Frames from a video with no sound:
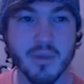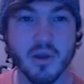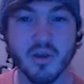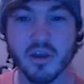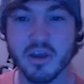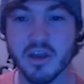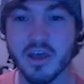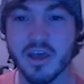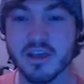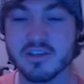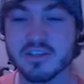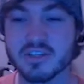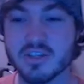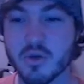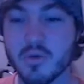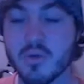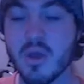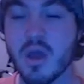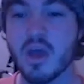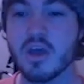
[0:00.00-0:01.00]
Marionette.
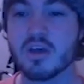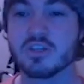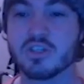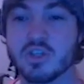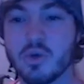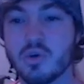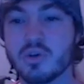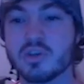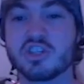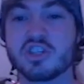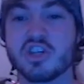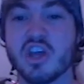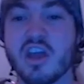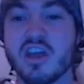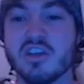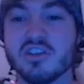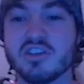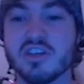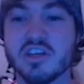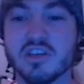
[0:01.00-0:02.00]
So Soul
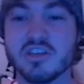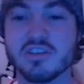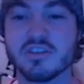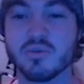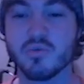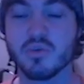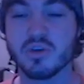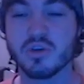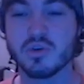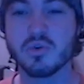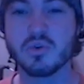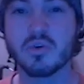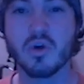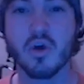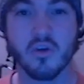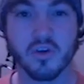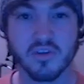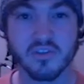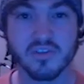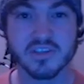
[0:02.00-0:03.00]
Exchange is a really cool
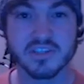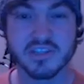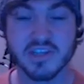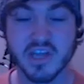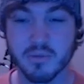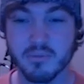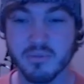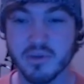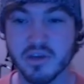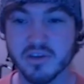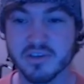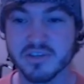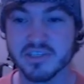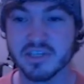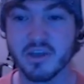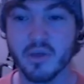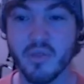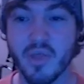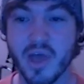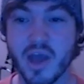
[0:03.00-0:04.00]
card in this deck because
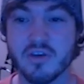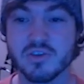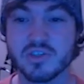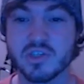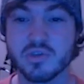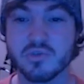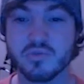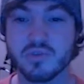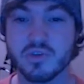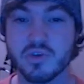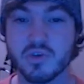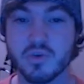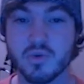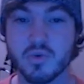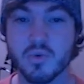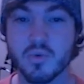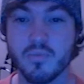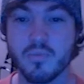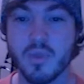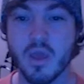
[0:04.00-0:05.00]
it allows you
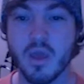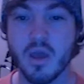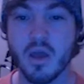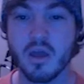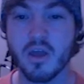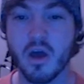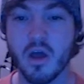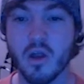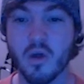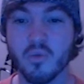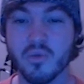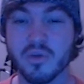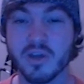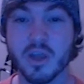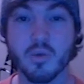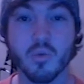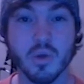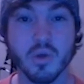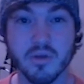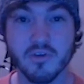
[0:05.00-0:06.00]
to not only
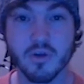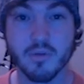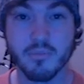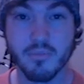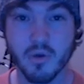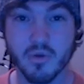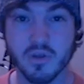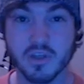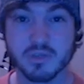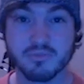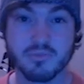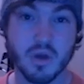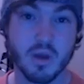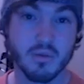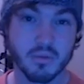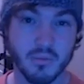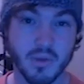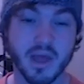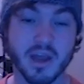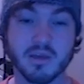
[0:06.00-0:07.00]
get rid of your opponent's
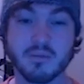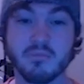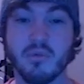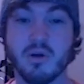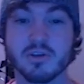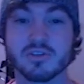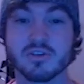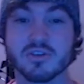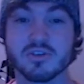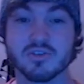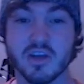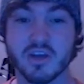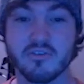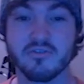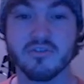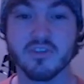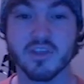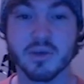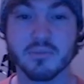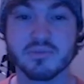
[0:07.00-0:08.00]
problematic monsters like
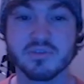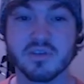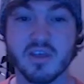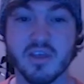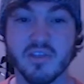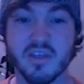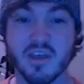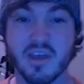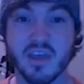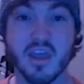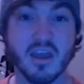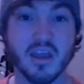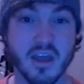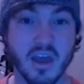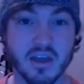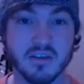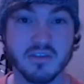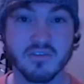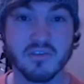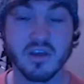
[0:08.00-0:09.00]
flips that they can't
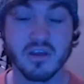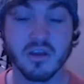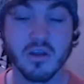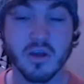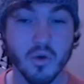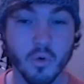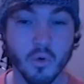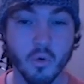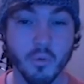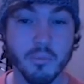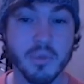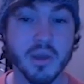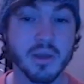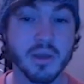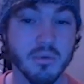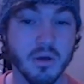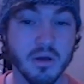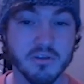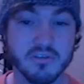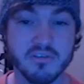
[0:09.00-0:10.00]
activate or
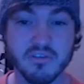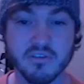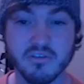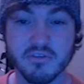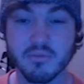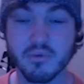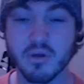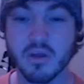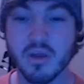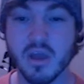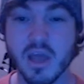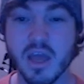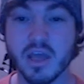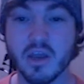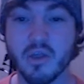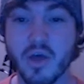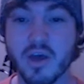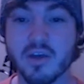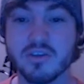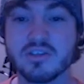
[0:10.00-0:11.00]
big monsters, but
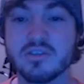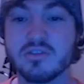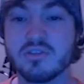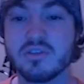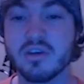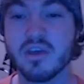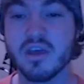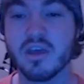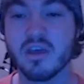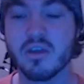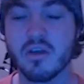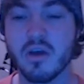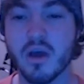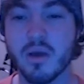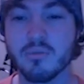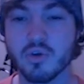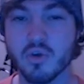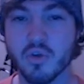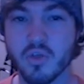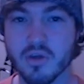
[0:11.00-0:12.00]
it allows you to get
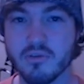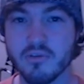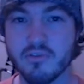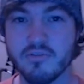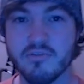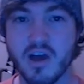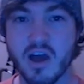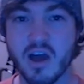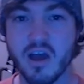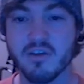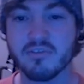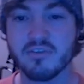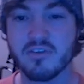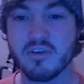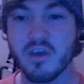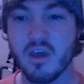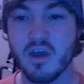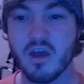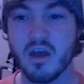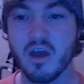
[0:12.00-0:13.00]
your level 5s
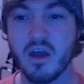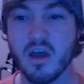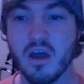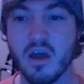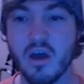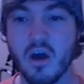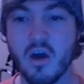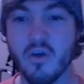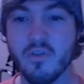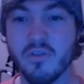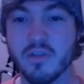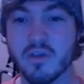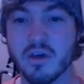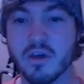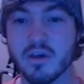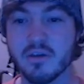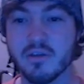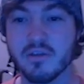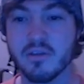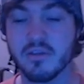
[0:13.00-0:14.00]
on
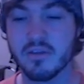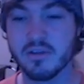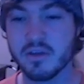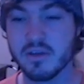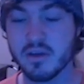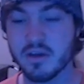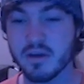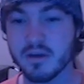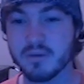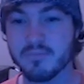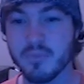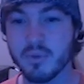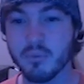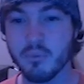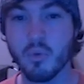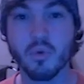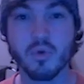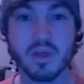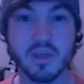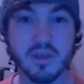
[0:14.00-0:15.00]
the
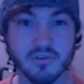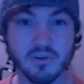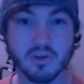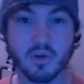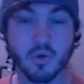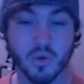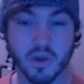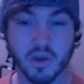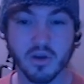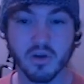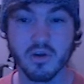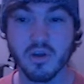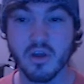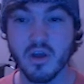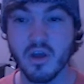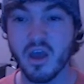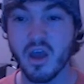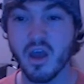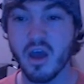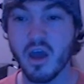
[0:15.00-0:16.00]
board even quicker.
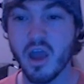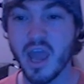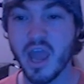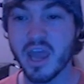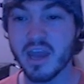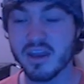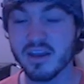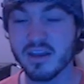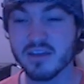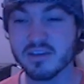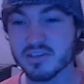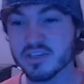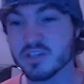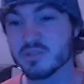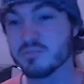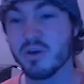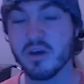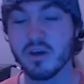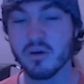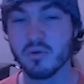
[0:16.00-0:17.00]
And it is a
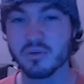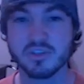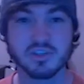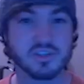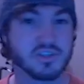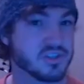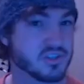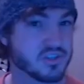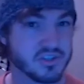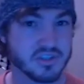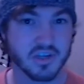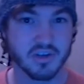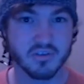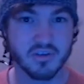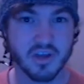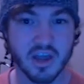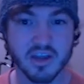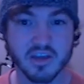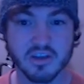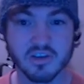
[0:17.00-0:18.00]
spell, which is just
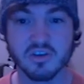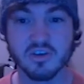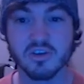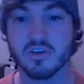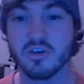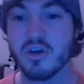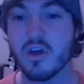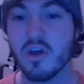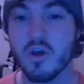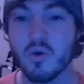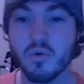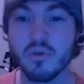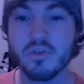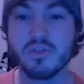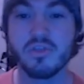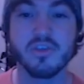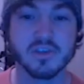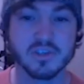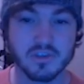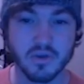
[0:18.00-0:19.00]
kind of good
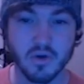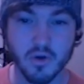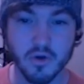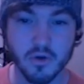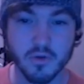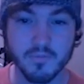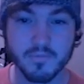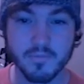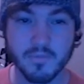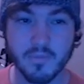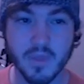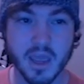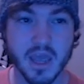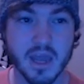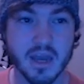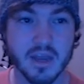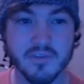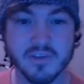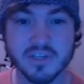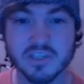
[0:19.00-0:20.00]
with this card.
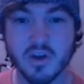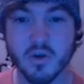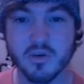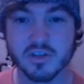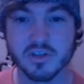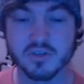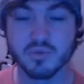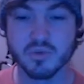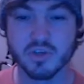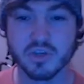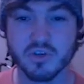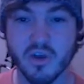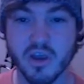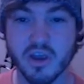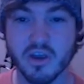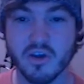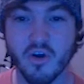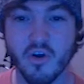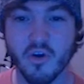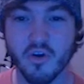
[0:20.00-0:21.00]
And this card is a really
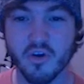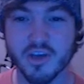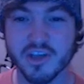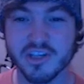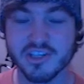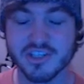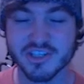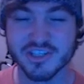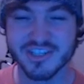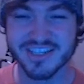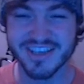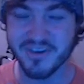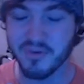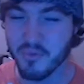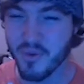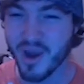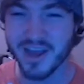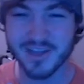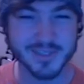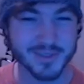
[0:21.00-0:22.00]
great card. It just
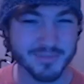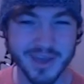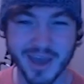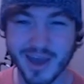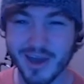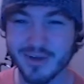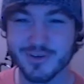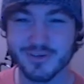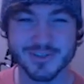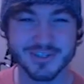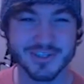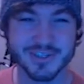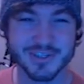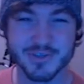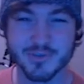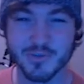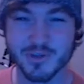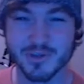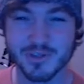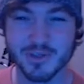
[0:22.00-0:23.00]
racks up counters and
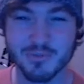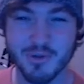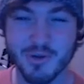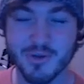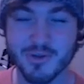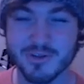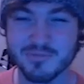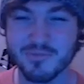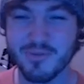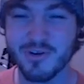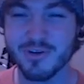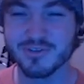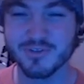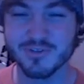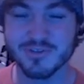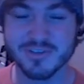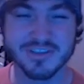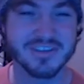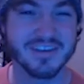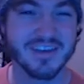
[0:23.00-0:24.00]
destroys your opponent's
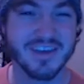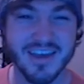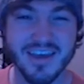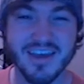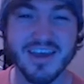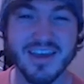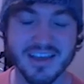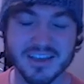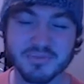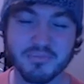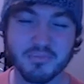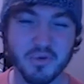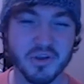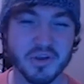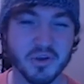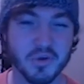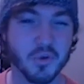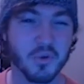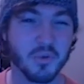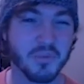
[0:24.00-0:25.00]
monsters. It's
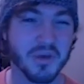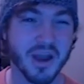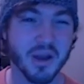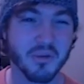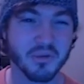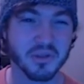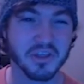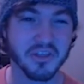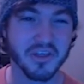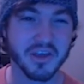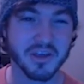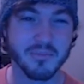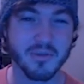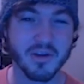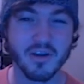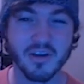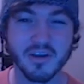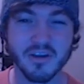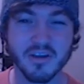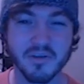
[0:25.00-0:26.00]
pretty cool, man. I really like
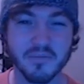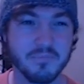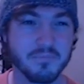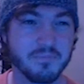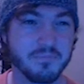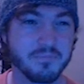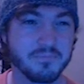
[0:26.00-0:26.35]
Marionette.